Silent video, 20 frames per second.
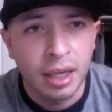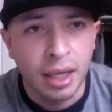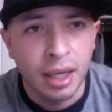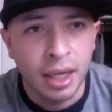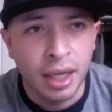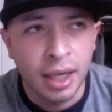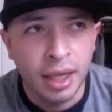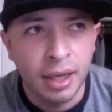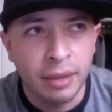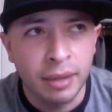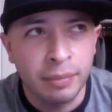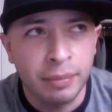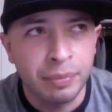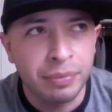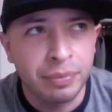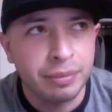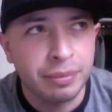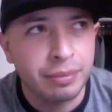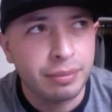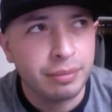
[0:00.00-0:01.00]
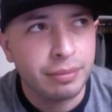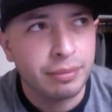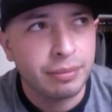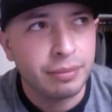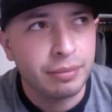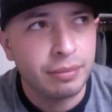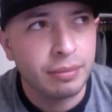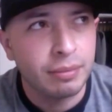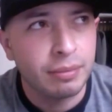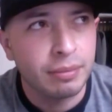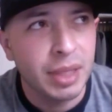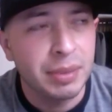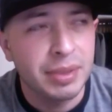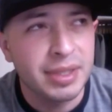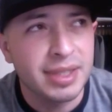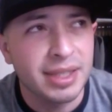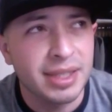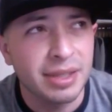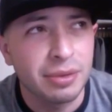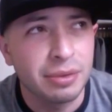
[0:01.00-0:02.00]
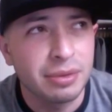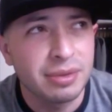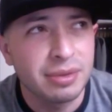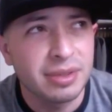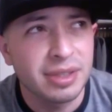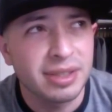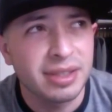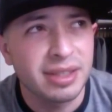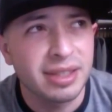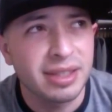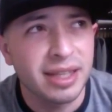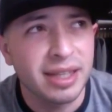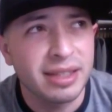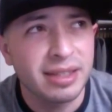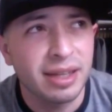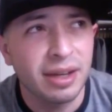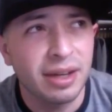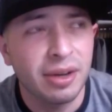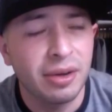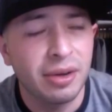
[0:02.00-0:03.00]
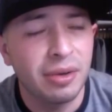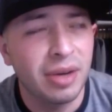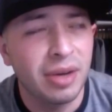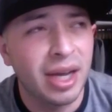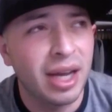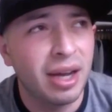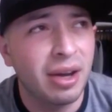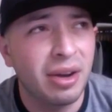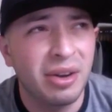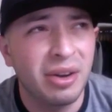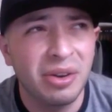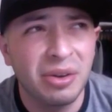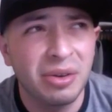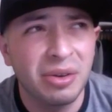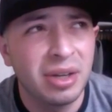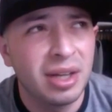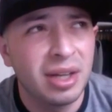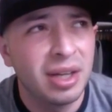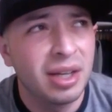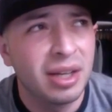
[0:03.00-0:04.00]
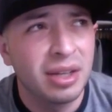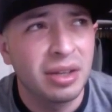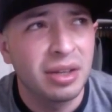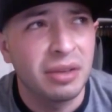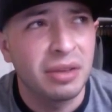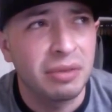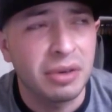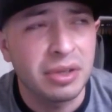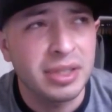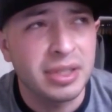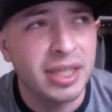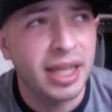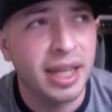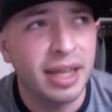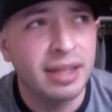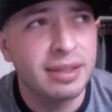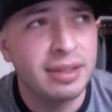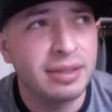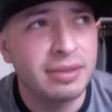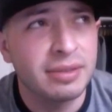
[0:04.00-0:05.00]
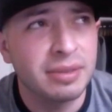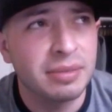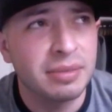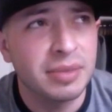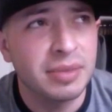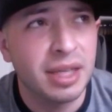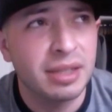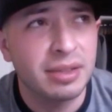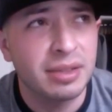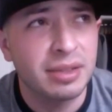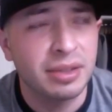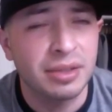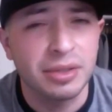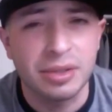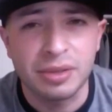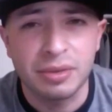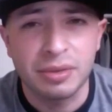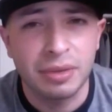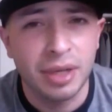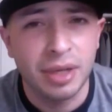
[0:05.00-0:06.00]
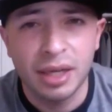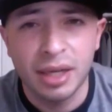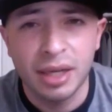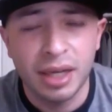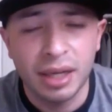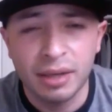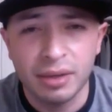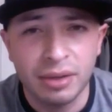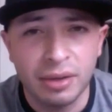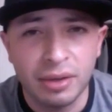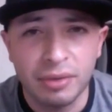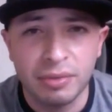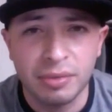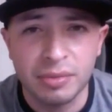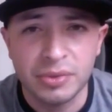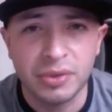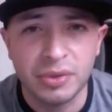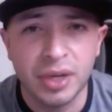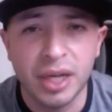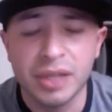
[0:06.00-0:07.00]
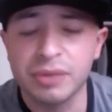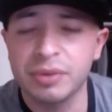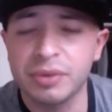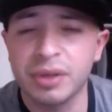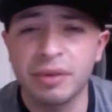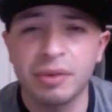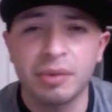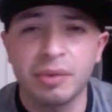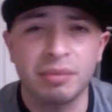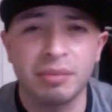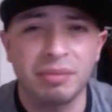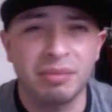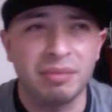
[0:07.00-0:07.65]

Um, maybe singles just to test out how the first hands of some decks, or you just create a deck, you know, from scratch, whatever.